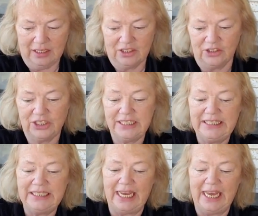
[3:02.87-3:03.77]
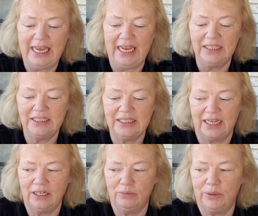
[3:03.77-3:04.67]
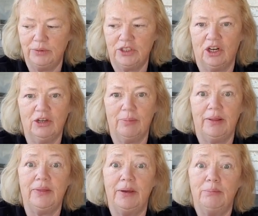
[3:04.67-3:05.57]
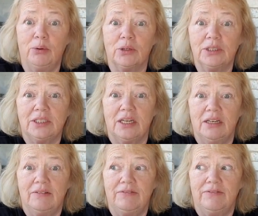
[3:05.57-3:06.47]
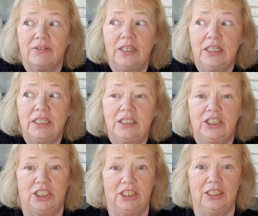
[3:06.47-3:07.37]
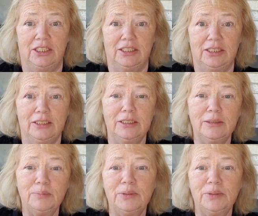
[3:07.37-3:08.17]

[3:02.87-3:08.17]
So today I decided we would talk about the importance of friendship.